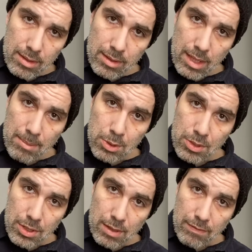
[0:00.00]
Then I'm
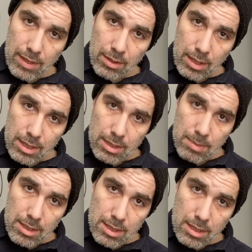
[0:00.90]
switching fingerings
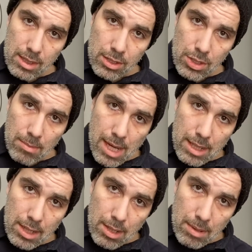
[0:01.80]
because he's going to jump back
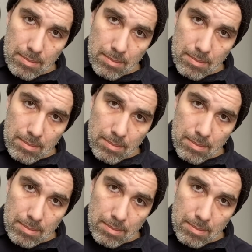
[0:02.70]
here.